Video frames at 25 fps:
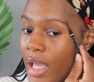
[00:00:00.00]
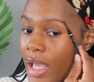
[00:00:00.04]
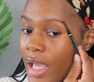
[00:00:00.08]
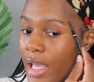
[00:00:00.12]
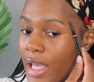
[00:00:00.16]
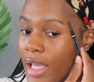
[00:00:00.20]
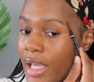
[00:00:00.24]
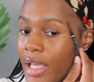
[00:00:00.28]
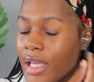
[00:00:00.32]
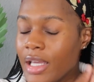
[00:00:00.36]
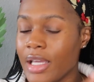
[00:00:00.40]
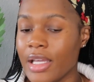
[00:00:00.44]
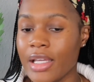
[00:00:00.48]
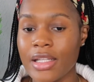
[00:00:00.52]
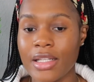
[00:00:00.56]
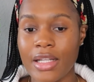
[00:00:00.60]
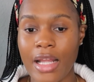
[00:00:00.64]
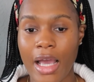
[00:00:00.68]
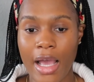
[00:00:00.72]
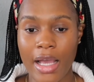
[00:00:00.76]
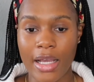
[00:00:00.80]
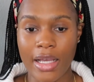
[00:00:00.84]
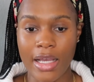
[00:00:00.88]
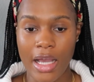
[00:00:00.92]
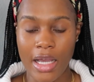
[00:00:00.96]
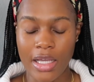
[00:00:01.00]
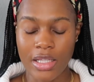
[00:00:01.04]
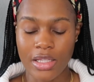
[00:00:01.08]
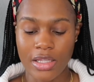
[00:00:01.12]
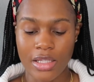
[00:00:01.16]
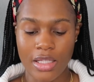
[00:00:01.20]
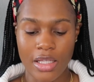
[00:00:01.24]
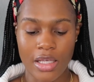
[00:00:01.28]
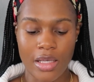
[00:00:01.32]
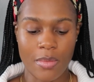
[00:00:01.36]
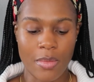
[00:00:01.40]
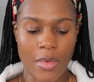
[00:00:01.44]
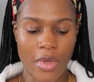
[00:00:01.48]
and I got
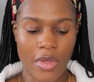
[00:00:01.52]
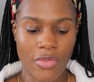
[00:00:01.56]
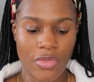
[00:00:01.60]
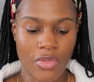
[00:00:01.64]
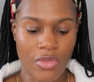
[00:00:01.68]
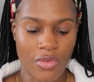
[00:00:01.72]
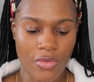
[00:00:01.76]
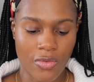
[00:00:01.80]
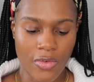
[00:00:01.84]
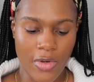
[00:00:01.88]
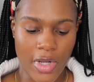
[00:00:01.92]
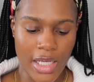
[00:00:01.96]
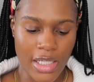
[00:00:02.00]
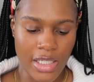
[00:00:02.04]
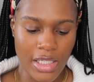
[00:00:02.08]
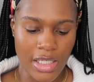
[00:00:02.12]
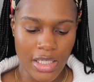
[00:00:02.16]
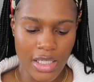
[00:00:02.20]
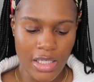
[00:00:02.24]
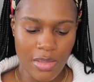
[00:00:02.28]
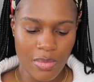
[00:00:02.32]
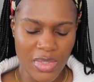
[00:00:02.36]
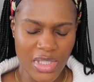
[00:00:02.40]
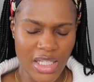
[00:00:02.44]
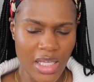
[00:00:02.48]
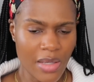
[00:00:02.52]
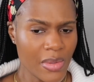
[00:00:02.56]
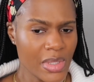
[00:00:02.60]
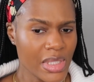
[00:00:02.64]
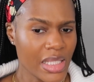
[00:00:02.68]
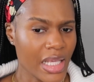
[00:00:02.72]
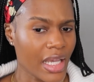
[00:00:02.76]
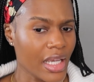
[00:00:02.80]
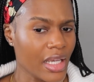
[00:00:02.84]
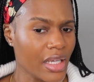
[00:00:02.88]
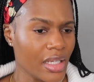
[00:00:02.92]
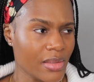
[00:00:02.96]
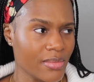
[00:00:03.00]
them threaded, but that was
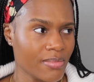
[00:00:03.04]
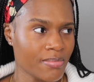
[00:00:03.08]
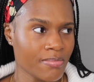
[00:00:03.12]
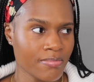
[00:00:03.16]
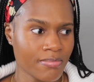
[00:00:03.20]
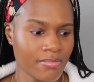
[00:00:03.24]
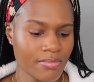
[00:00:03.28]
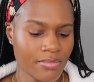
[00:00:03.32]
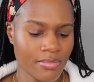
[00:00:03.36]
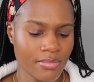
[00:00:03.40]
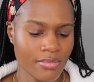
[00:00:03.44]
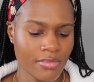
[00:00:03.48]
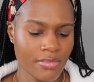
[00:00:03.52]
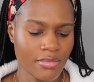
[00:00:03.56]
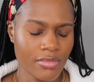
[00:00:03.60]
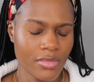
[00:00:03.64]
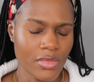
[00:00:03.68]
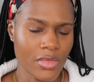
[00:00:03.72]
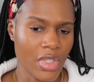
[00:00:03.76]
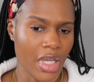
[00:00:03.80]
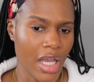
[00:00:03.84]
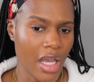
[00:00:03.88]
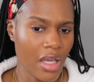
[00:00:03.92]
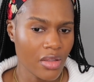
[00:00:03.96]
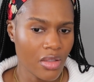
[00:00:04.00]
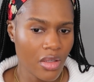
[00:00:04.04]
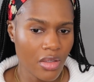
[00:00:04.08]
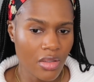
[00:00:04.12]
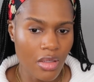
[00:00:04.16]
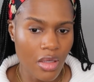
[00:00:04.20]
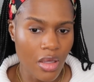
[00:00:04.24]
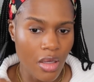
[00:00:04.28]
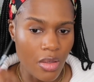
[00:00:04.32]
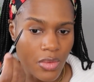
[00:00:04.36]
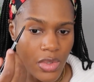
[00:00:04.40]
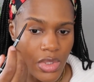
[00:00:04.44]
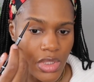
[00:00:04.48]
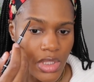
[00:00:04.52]
like, how long
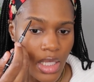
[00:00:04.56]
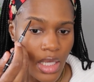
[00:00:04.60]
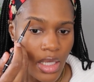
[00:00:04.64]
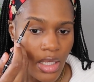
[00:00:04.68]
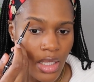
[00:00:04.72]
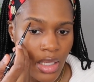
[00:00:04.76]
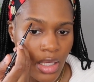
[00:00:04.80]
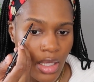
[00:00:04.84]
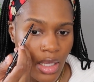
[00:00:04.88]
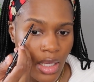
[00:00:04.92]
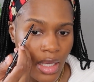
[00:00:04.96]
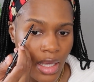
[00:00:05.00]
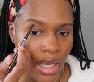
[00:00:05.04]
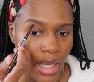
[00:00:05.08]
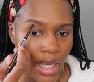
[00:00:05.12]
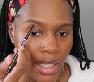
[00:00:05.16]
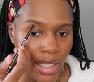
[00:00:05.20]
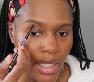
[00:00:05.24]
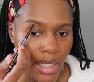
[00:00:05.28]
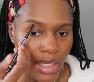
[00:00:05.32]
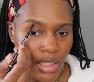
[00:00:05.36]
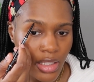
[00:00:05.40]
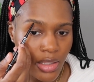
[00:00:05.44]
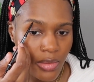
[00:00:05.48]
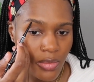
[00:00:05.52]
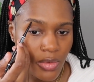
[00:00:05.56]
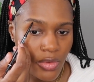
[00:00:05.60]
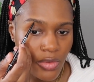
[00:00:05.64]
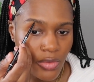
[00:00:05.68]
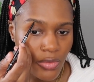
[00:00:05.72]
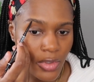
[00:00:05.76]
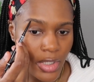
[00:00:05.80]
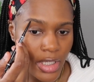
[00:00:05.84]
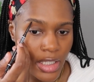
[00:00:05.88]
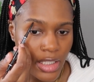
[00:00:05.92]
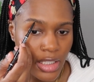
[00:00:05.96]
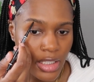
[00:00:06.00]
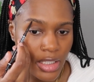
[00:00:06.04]
ago was that? I got them
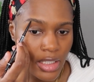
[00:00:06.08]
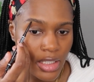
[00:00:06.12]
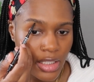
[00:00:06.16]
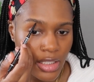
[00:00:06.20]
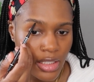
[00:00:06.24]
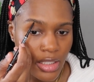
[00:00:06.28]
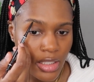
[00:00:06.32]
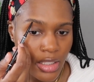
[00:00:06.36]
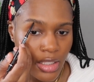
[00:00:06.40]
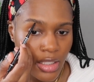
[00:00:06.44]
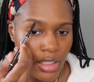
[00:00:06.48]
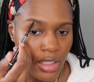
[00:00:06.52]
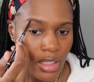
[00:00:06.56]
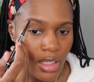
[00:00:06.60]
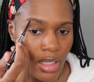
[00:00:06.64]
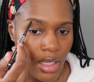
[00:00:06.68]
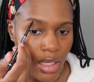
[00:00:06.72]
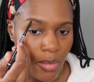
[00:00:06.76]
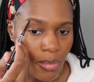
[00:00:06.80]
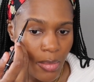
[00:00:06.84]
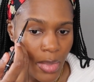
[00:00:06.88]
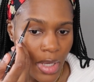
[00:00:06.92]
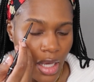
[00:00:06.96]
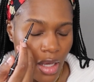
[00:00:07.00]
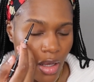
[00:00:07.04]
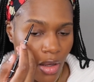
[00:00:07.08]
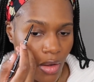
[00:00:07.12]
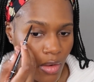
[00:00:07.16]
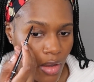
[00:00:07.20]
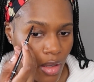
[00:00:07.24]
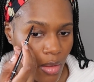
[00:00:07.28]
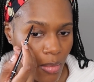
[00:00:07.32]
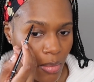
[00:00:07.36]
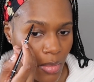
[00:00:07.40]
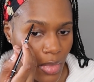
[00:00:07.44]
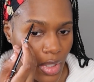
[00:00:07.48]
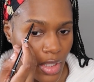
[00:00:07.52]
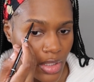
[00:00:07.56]
threaded about
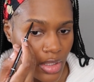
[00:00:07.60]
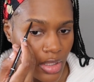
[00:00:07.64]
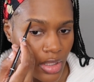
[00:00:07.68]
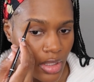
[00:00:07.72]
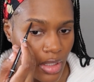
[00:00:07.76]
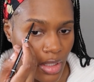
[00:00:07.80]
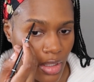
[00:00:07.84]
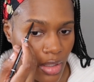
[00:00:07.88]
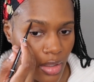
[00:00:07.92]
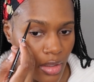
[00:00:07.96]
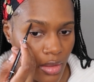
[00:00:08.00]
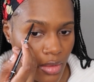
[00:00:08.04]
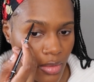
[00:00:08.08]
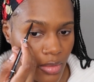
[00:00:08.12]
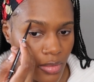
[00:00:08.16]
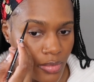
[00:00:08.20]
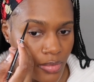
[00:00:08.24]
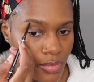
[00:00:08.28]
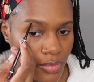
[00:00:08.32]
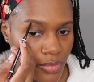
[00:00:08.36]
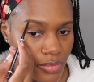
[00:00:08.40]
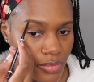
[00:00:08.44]
a month ago,